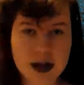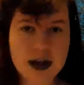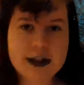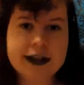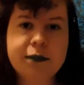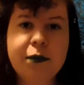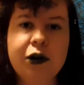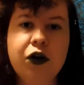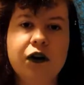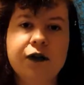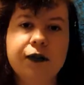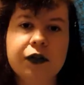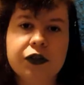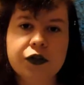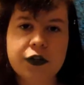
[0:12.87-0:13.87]
This book was
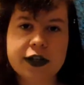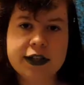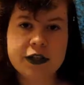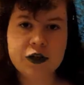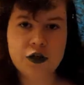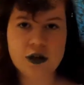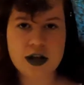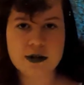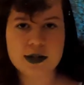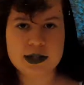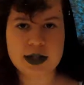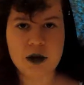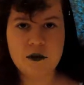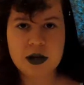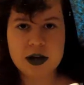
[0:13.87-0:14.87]
first released in
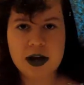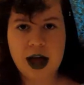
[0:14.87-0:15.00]
2007,